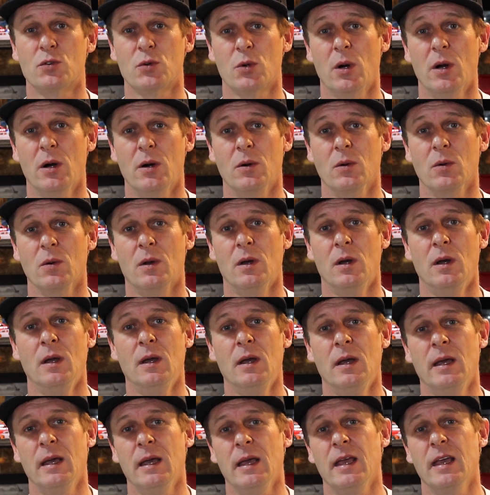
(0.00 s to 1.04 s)
Drone.
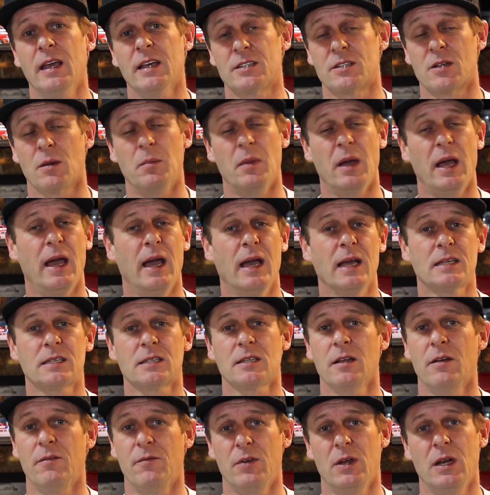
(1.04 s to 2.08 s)
He has some
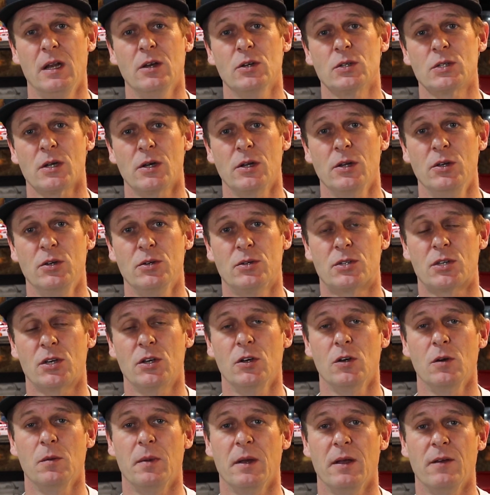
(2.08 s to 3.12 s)
excellent videos on
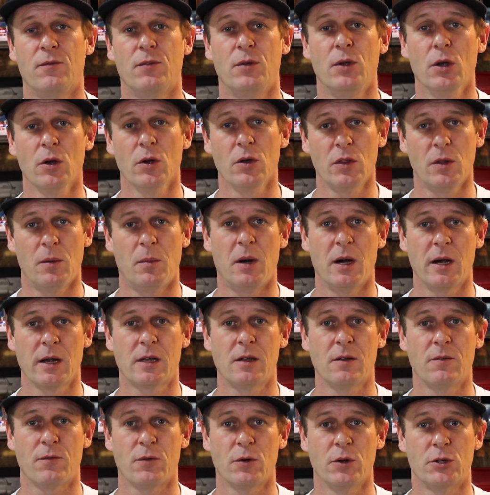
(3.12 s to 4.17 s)
YouTube. If you're in the
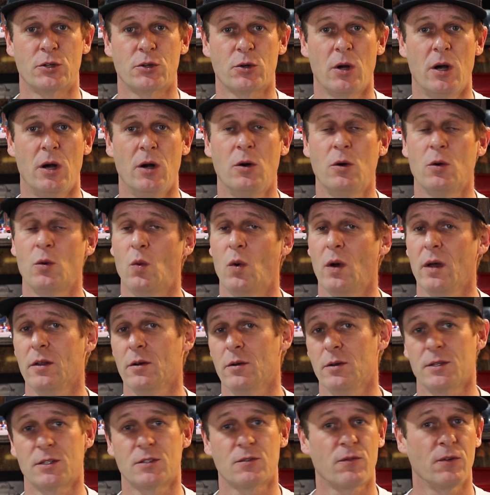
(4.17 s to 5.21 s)
market for a drone,
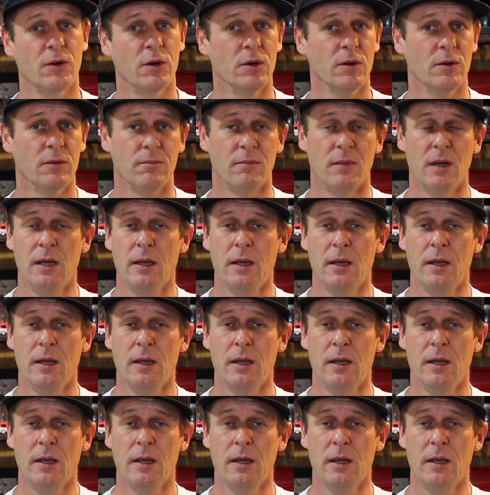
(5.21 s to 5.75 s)
whether it's for,